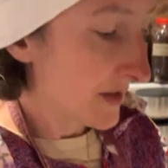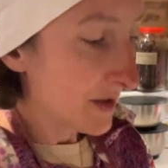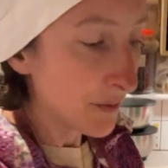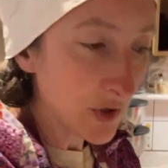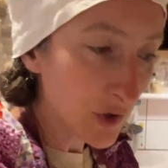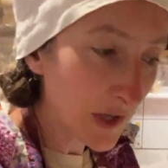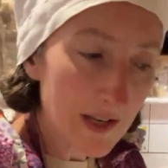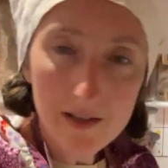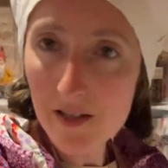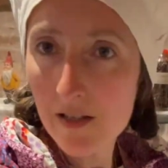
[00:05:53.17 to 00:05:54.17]
But you can
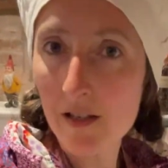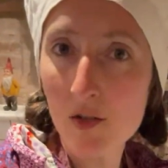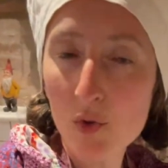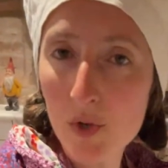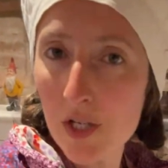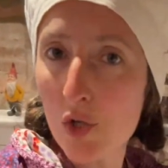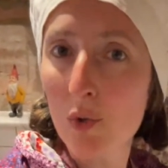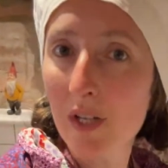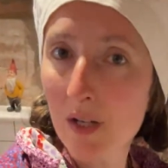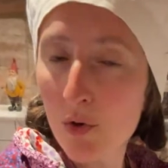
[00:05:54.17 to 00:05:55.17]
see that doing 2
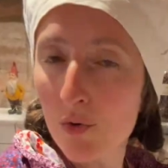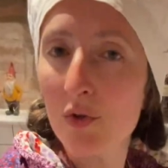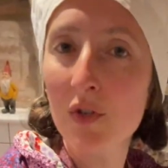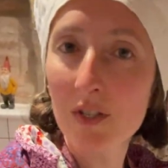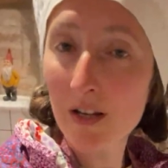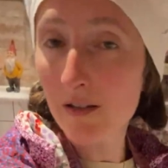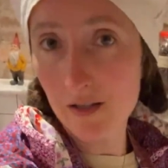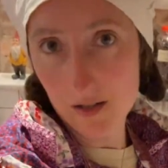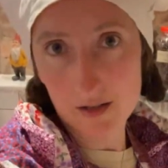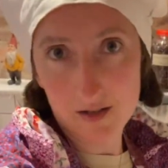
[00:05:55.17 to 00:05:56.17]
kilos like
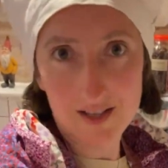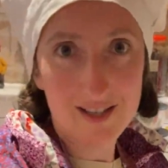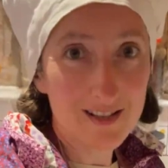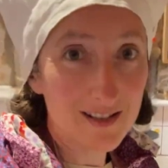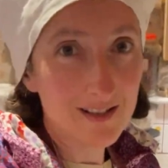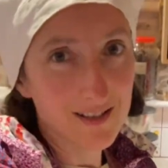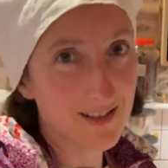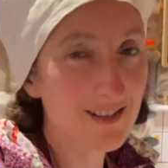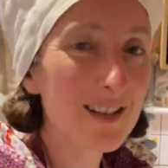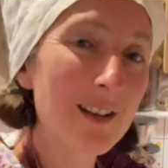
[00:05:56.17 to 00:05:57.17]
this
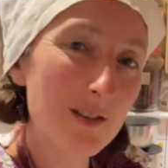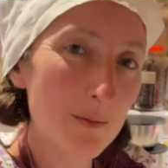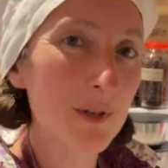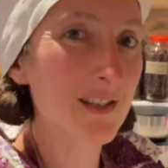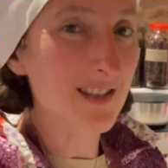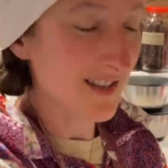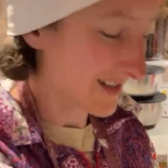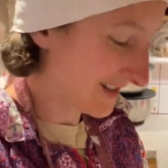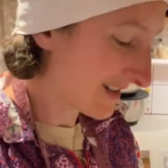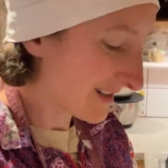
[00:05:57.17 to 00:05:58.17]
takes a bit
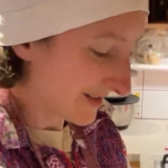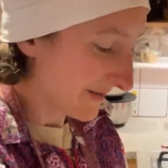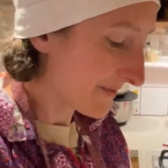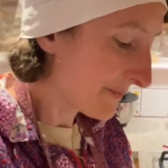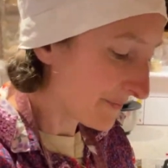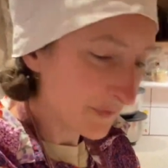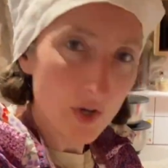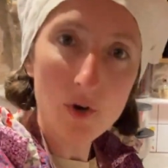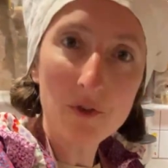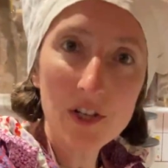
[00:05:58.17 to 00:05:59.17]

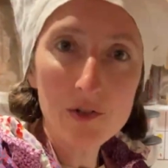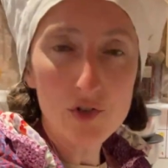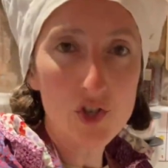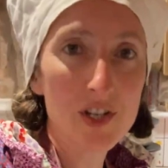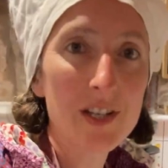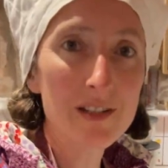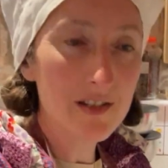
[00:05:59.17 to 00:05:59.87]
of energy and